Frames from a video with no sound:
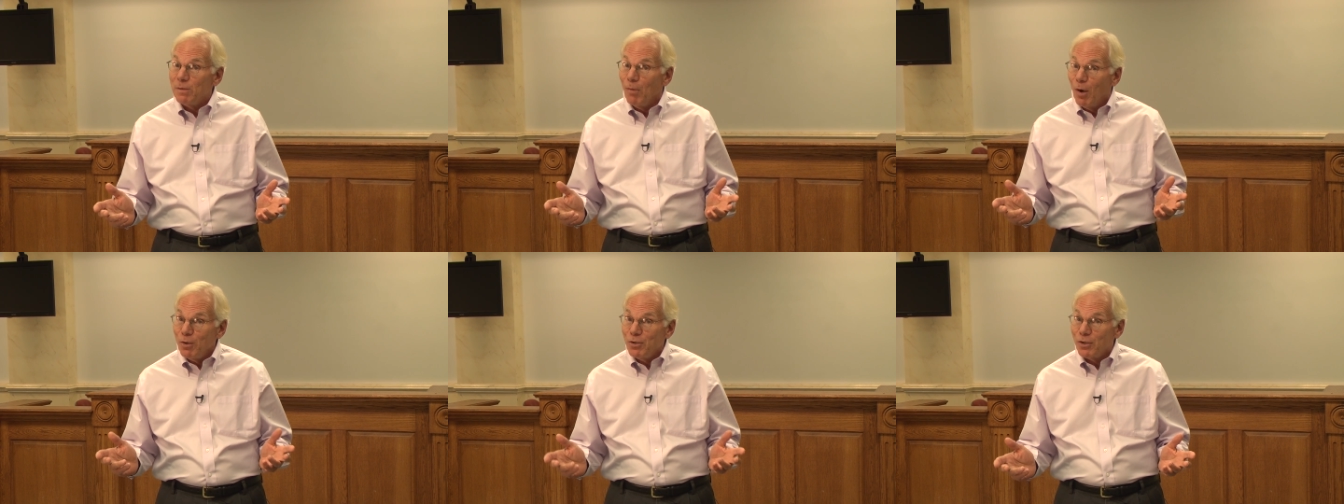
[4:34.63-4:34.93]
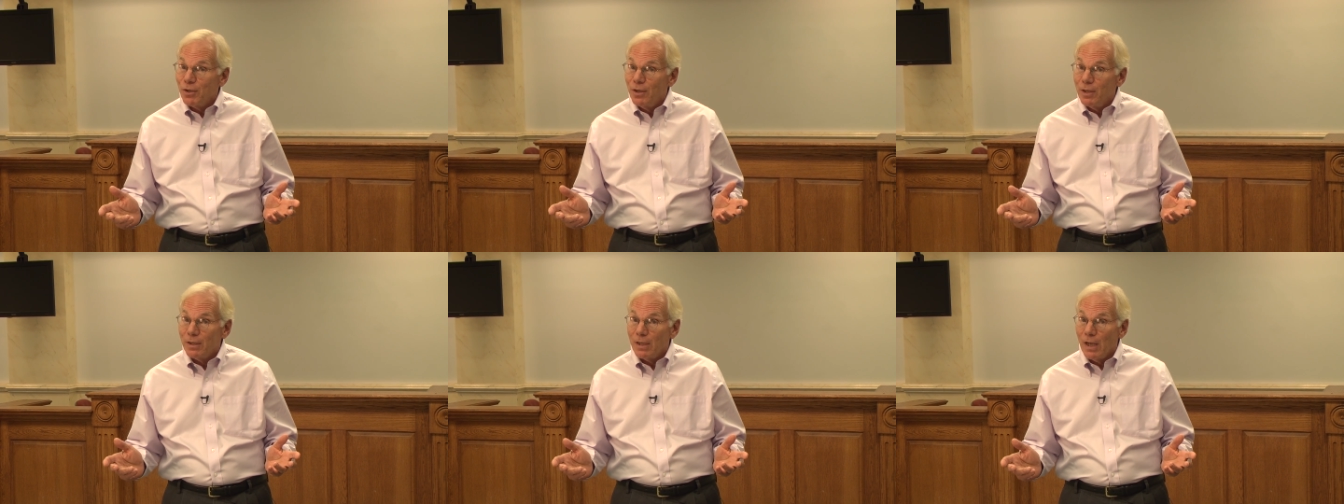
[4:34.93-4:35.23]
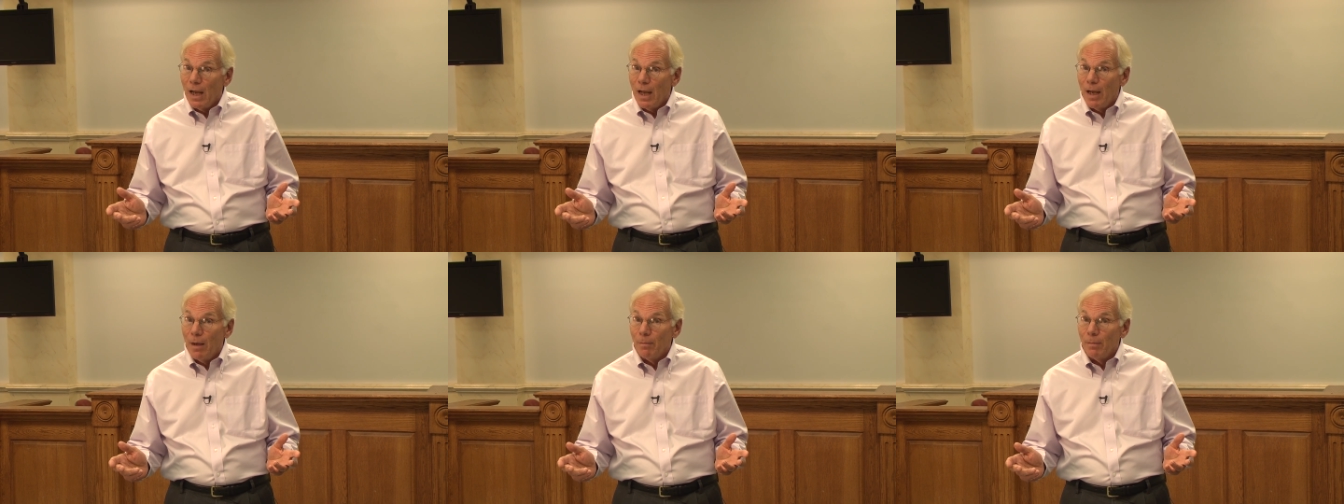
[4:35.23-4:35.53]
most of the
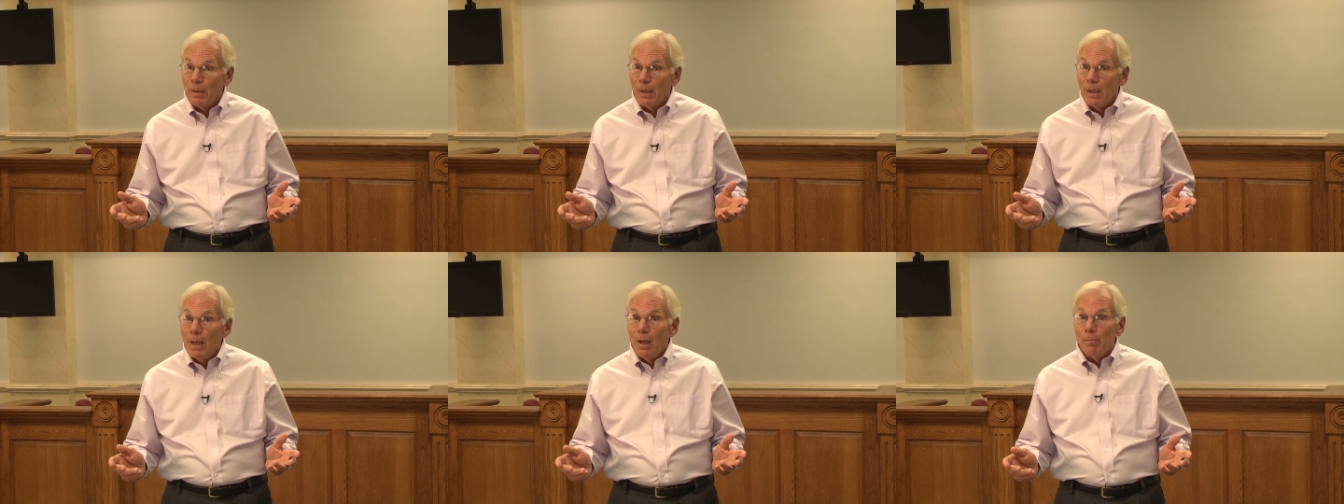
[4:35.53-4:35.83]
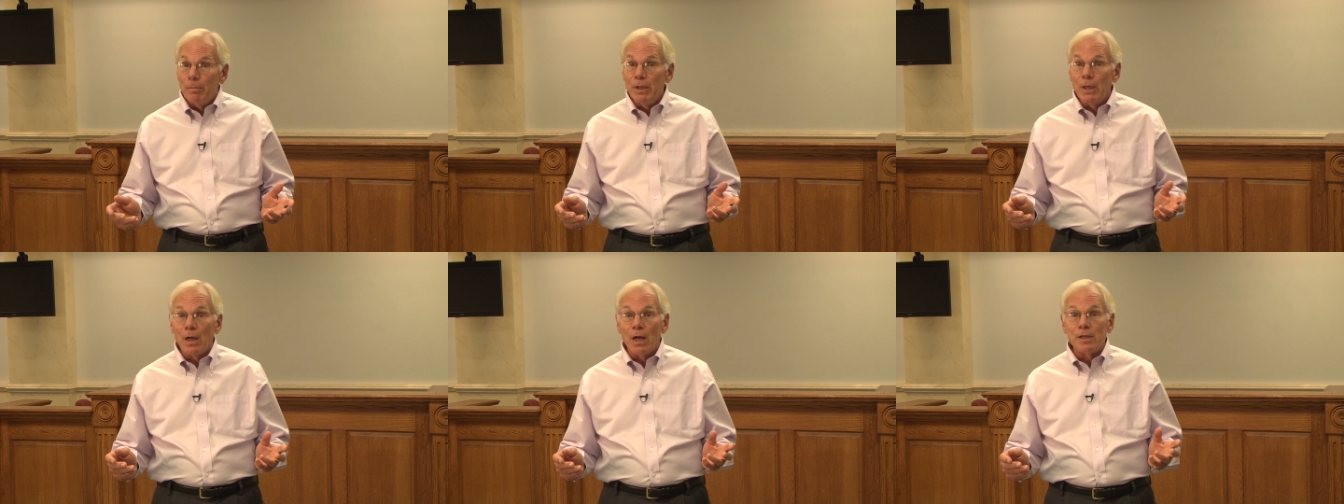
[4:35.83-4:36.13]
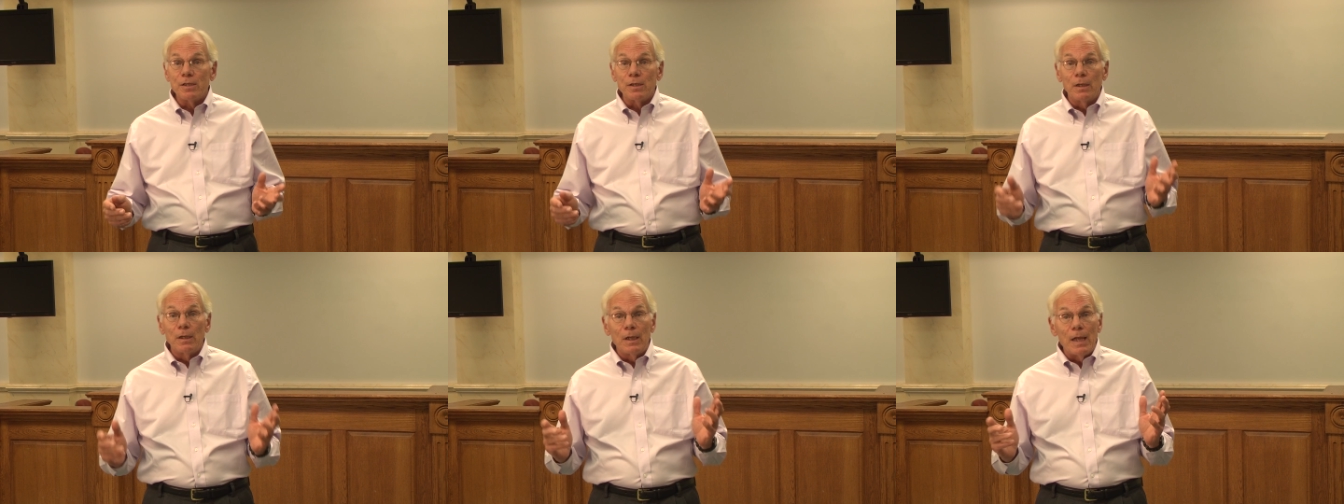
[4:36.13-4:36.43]
time,
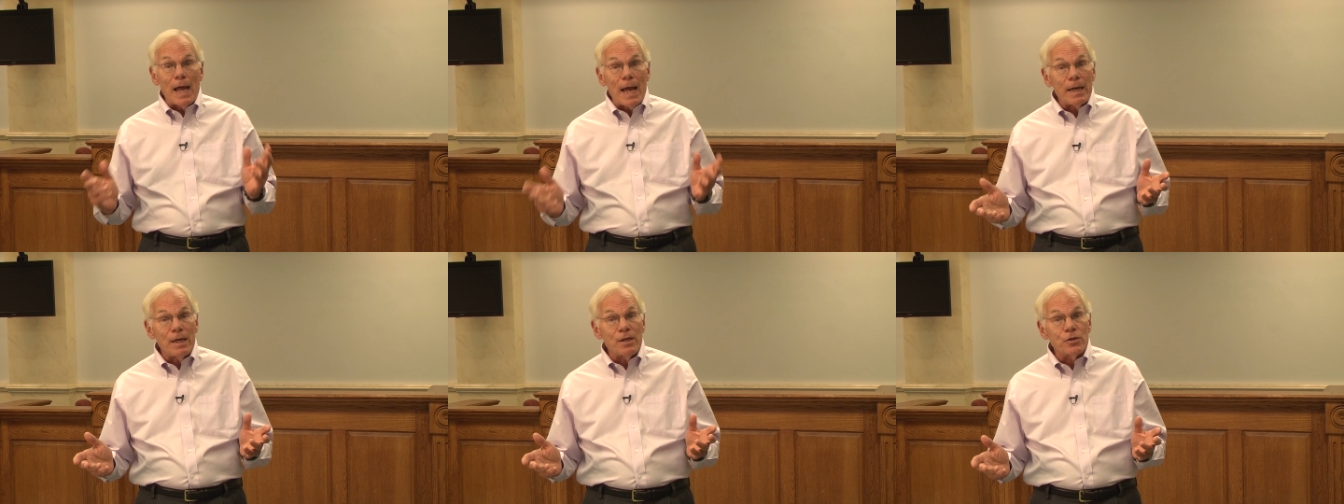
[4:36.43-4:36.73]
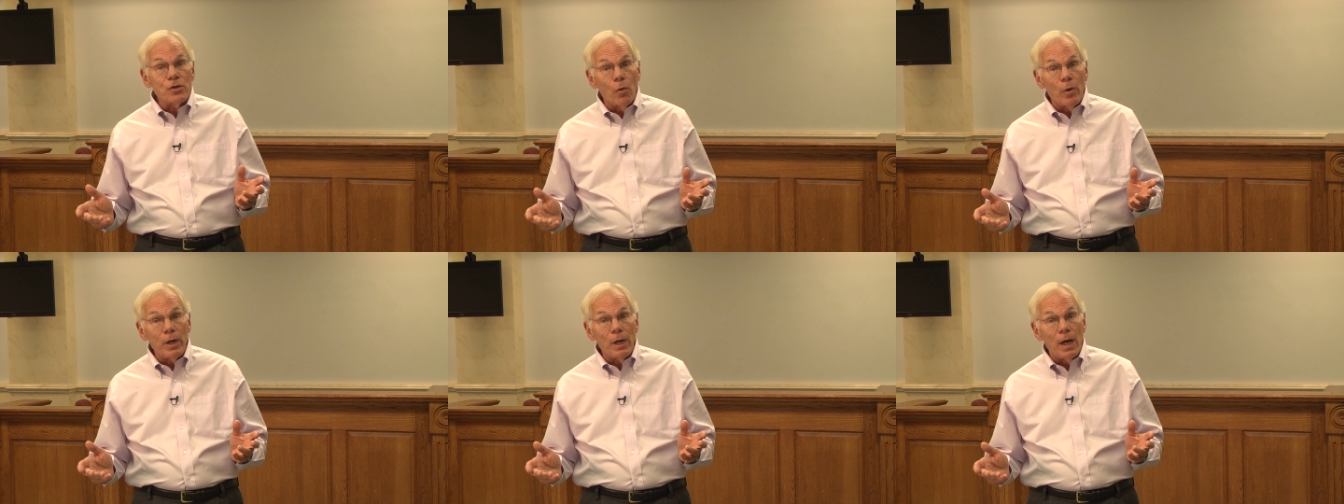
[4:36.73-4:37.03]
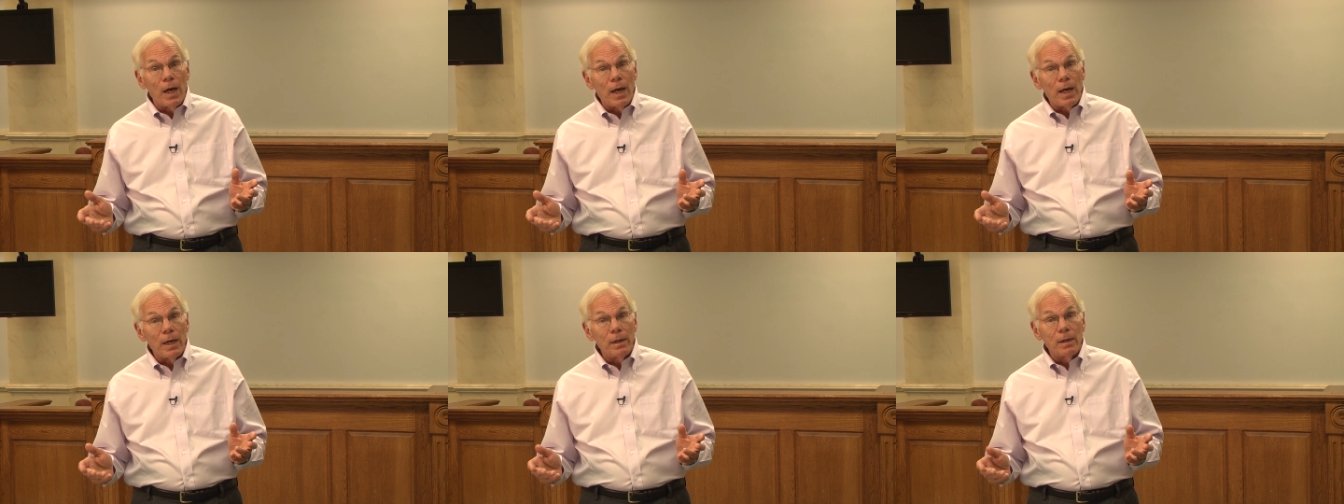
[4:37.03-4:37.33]
because a lot is going
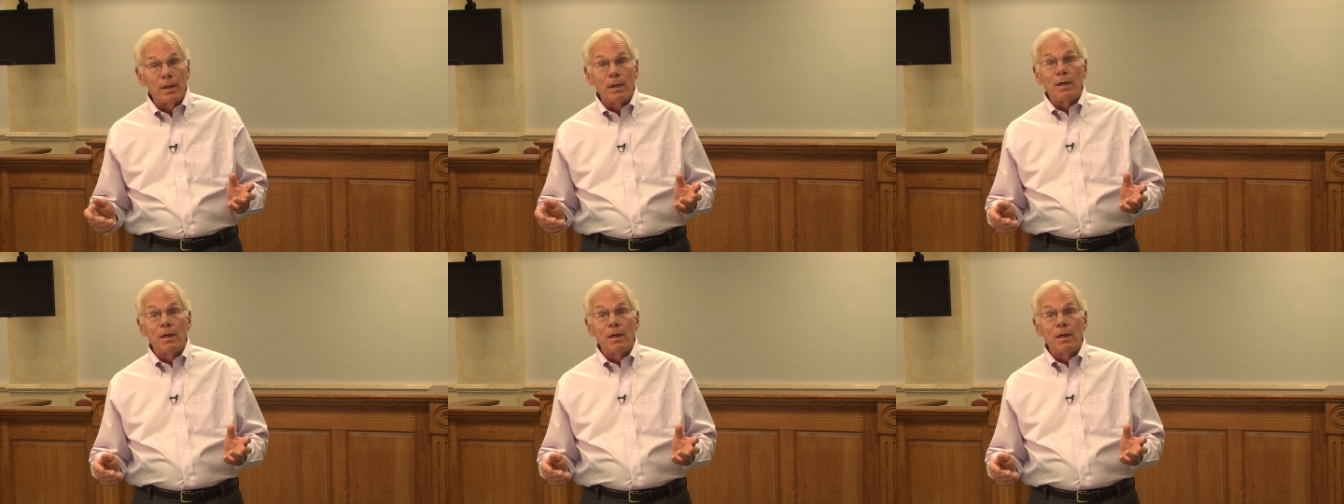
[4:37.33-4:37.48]
on.